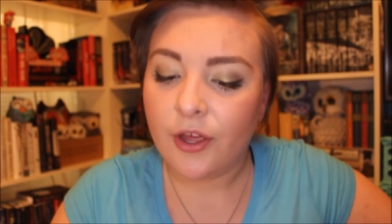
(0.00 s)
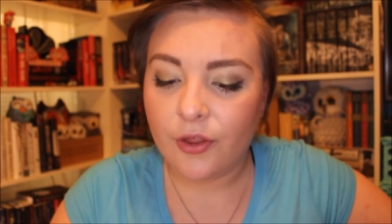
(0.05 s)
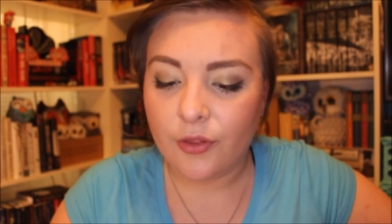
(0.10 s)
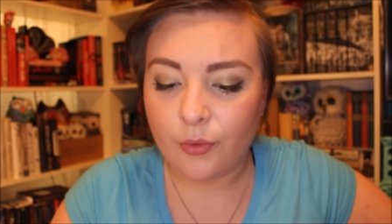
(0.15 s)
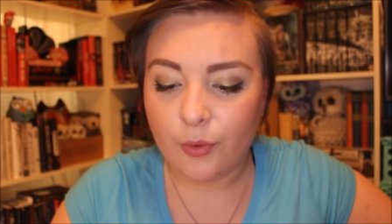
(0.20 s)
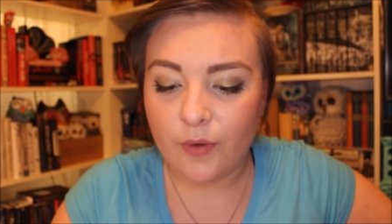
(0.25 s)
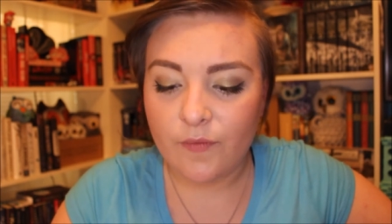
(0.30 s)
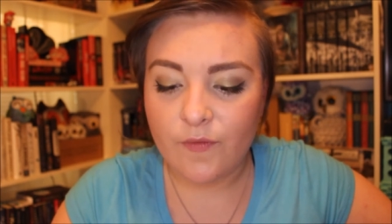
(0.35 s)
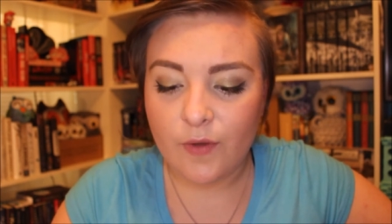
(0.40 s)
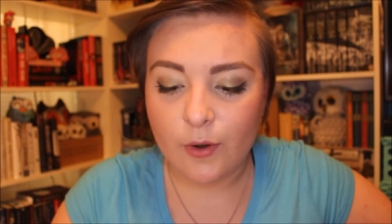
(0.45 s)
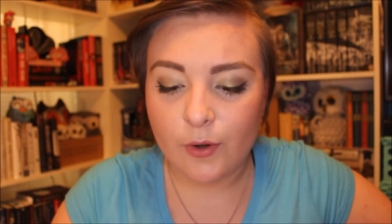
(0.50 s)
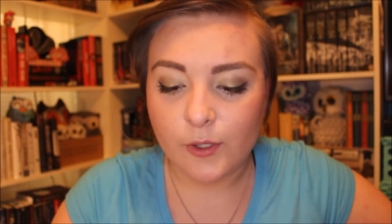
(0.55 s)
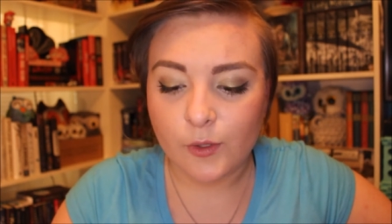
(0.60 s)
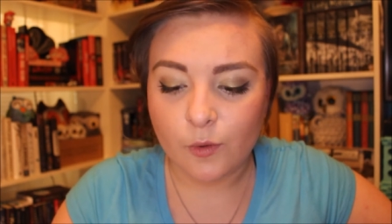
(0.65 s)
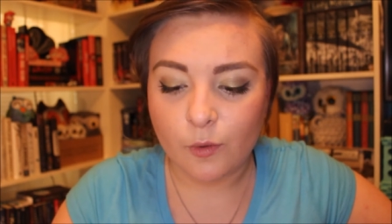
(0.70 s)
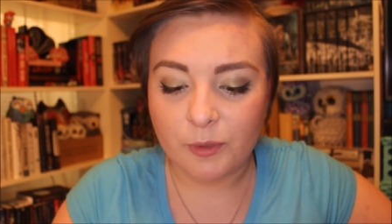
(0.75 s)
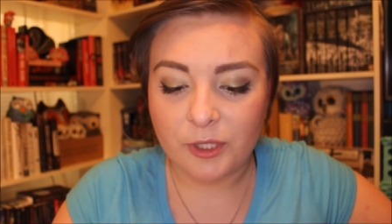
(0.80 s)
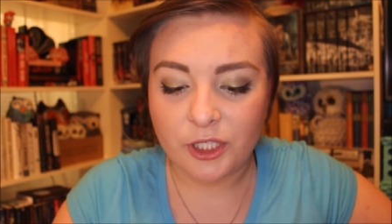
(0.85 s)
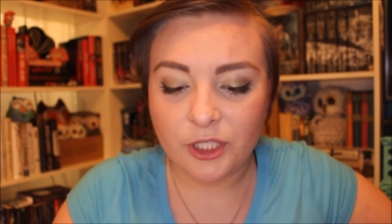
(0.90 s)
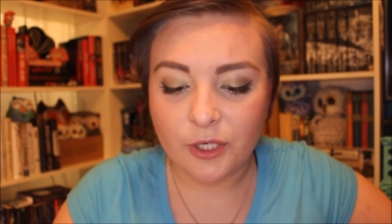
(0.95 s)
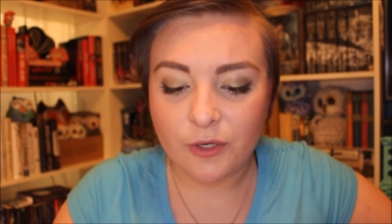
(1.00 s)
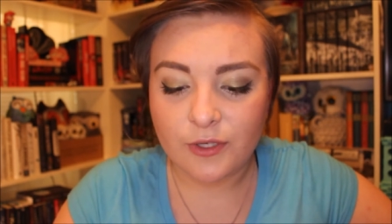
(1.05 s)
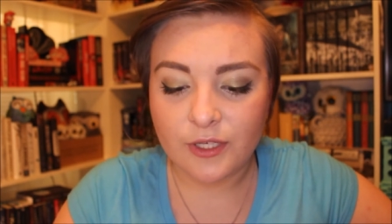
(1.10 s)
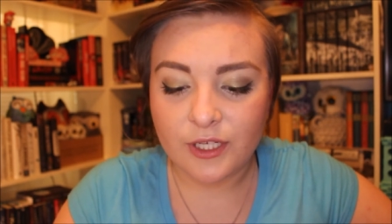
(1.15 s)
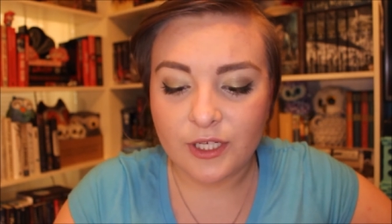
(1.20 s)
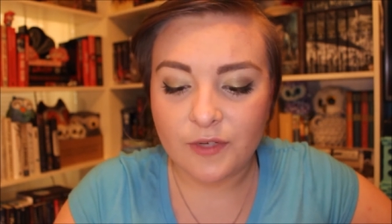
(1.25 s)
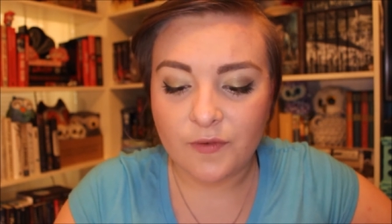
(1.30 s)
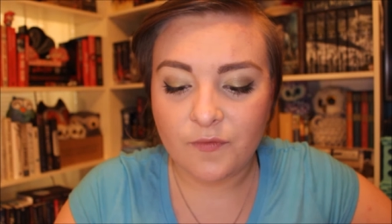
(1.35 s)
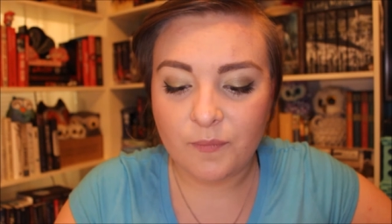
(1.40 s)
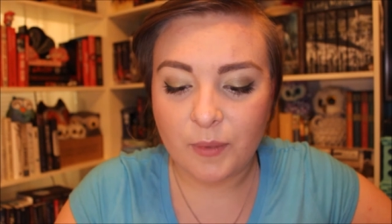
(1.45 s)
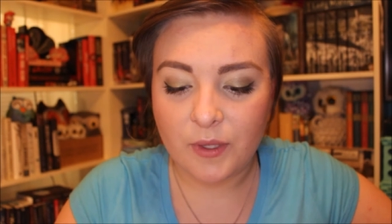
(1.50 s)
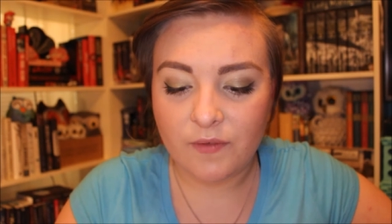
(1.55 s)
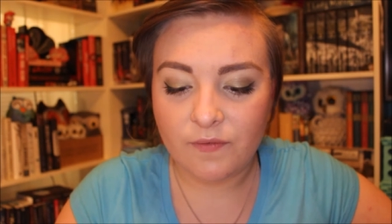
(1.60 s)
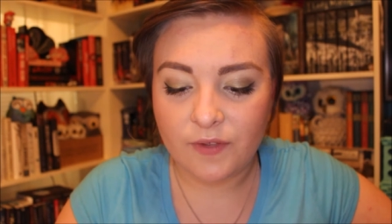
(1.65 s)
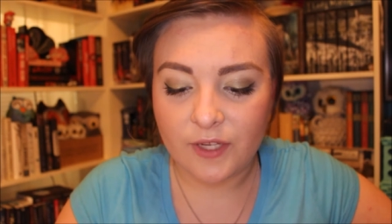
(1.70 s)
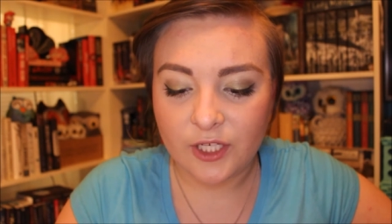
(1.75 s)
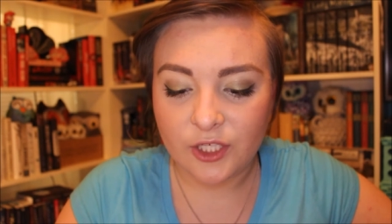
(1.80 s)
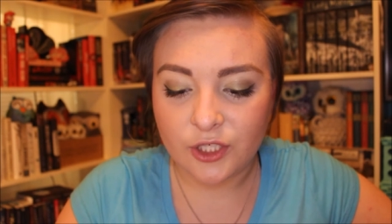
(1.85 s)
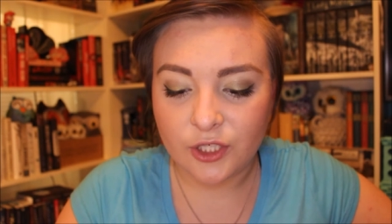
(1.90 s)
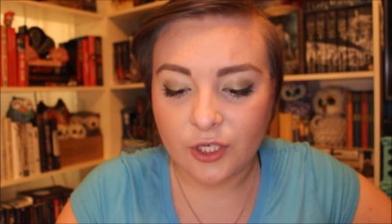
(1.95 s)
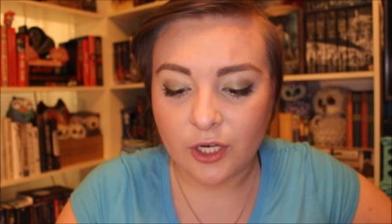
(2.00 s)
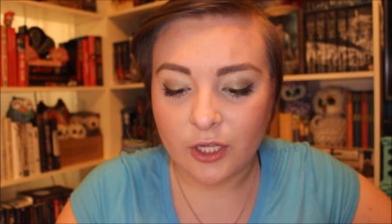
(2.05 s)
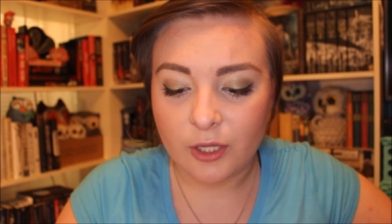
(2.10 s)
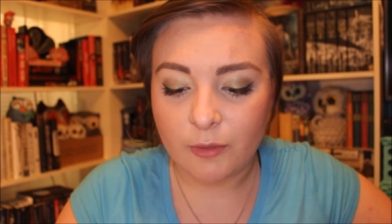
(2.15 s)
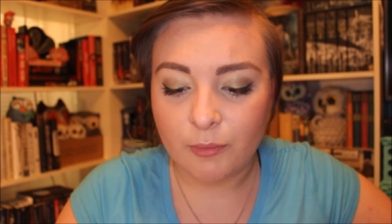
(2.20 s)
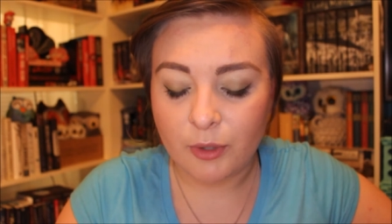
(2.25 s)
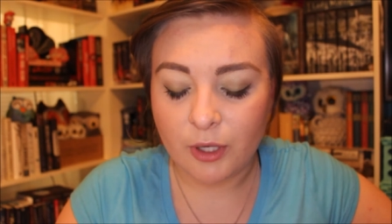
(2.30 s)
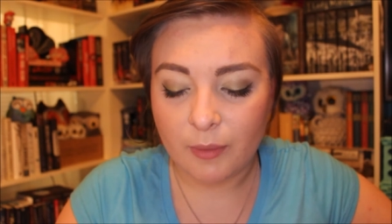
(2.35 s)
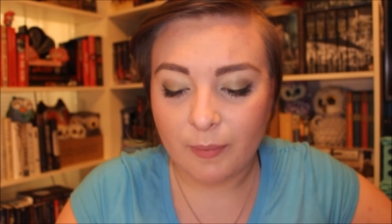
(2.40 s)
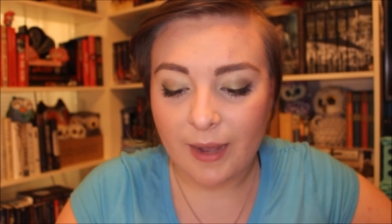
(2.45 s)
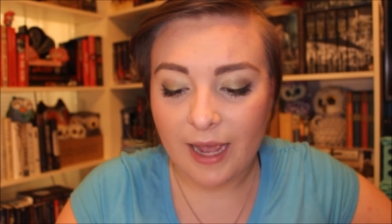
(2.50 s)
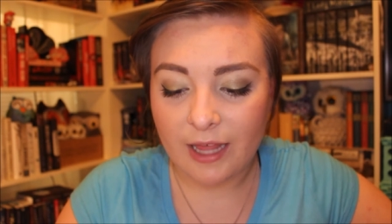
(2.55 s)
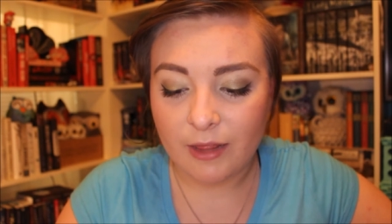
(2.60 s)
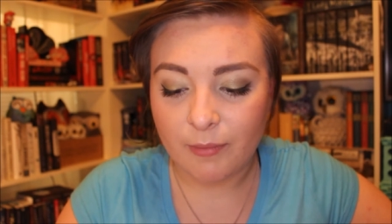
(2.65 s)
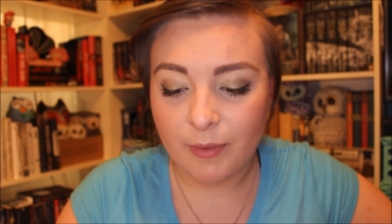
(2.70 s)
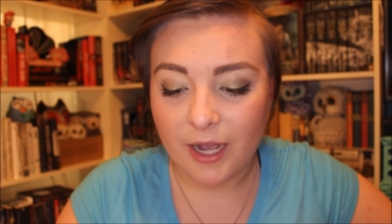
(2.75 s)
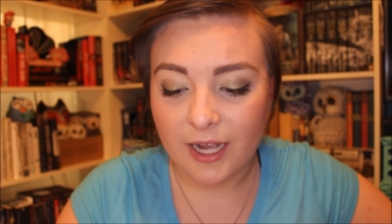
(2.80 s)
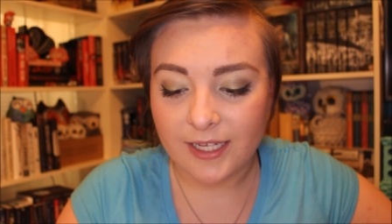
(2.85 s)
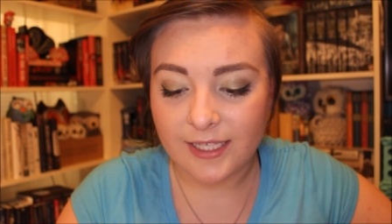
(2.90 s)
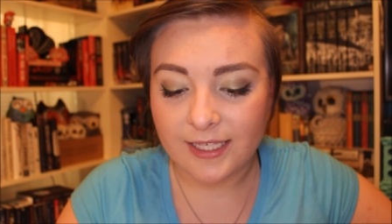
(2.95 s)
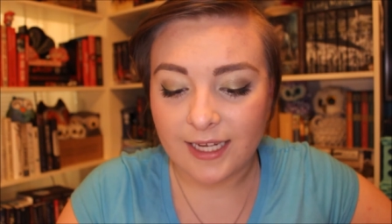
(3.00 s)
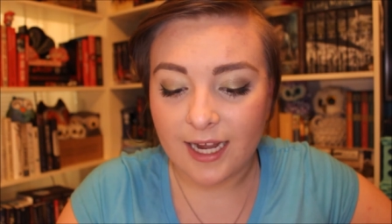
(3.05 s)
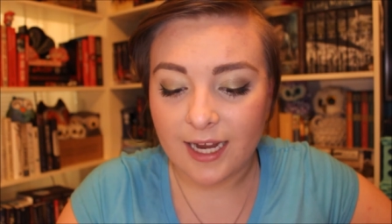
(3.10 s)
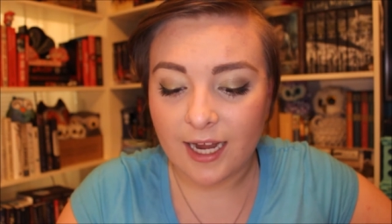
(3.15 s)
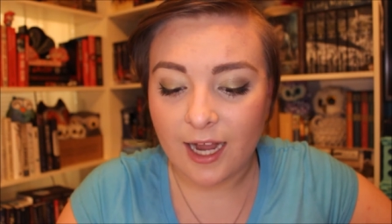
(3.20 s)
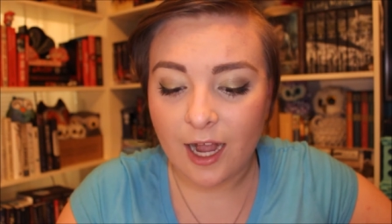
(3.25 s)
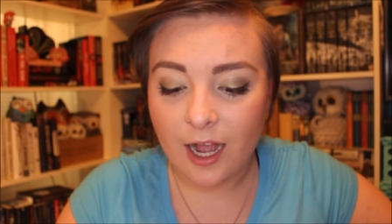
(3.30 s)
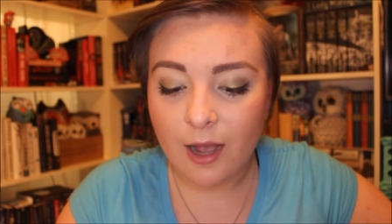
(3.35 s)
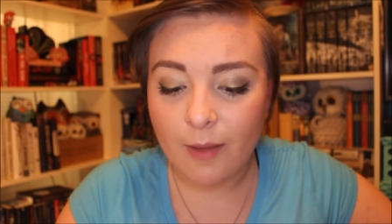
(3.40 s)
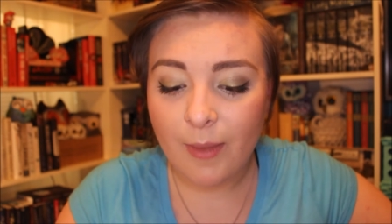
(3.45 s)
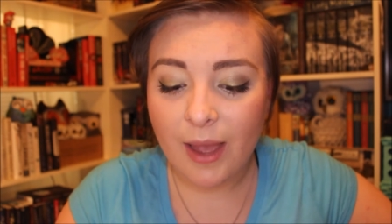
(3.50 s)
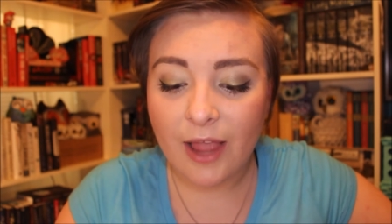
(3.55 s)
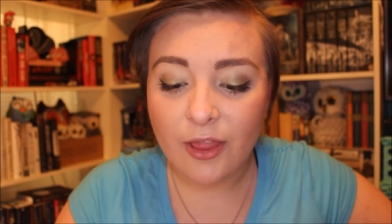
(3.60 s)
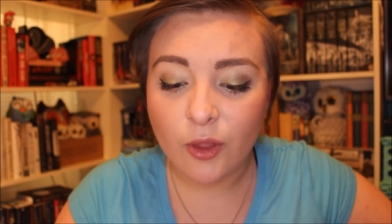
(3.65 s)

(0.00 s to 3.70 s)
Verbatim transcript: Three photos will be chosen to be featured on the bookbathbox.com,